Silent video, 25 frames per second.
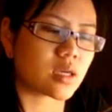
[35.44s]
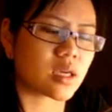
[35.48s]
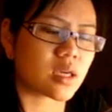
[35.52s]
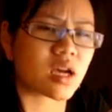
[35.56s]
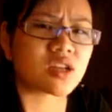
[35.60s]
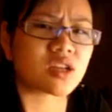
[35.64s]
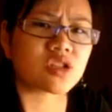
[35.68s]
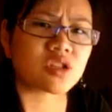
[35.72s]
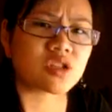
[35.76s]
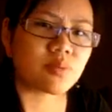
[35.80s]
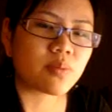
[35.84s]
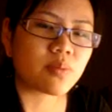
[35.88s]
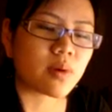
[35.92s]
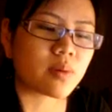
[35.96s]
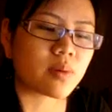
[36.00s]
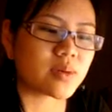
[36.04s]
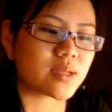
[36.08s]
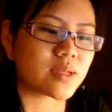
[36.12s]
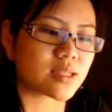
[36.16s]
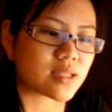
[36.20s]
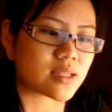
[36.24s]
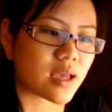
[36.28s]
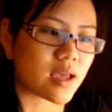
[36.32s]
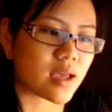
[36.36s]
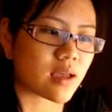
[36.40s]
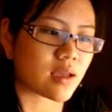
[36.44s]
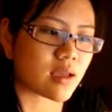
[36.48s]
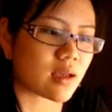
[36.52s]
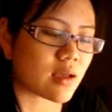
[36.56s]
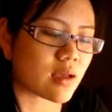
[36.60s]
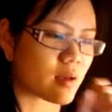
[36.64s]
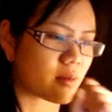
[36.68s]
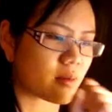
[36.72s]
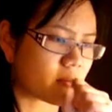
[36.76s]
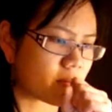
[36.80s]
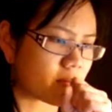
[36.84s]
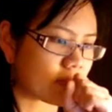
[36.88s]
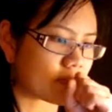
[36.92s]
Yeah, I should probably
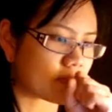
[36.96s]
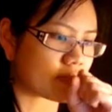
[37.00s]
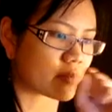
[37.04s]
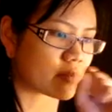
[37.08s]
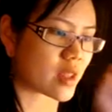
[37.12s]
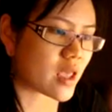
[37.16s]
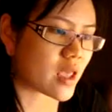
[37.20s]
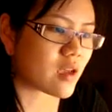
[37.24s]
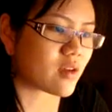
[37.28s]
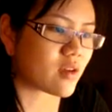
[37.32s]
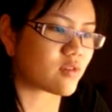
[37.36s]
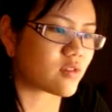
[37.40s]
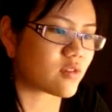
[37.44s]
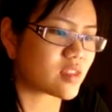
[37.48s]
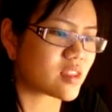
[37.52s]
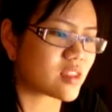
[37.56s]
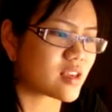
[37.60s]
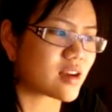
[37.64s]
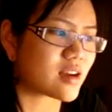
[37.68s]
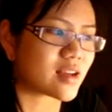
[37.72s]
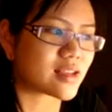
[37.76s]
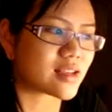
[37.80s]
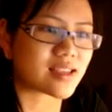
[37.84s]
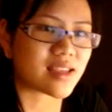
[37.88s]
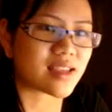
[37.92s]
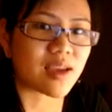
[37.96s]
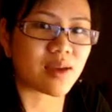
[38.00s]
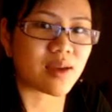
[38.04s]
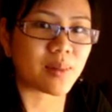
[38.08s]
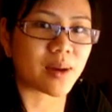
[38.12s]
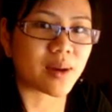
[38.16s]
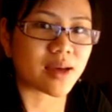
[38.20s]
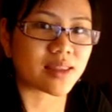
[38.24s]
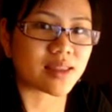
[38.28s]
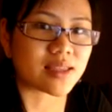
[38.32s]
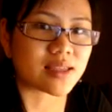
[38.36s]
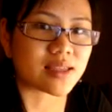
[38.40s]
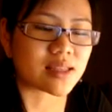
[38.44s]
say everything I say
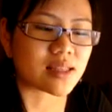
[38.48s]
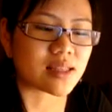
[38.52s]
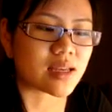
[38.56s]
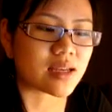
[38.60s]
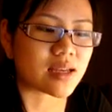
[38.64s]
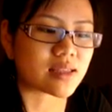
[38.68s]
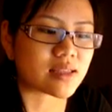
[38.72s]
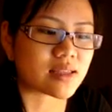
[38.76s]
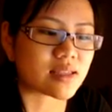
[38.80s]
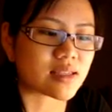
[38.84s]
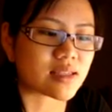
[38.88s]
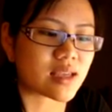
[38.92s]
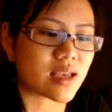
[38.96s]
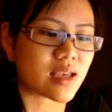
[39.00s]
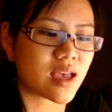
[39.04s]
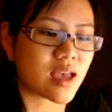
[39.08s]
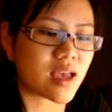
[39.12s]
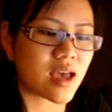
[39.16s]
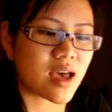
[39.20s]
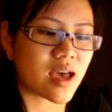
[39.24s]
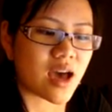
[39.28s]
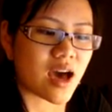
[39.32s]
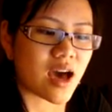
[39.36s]
about this lens,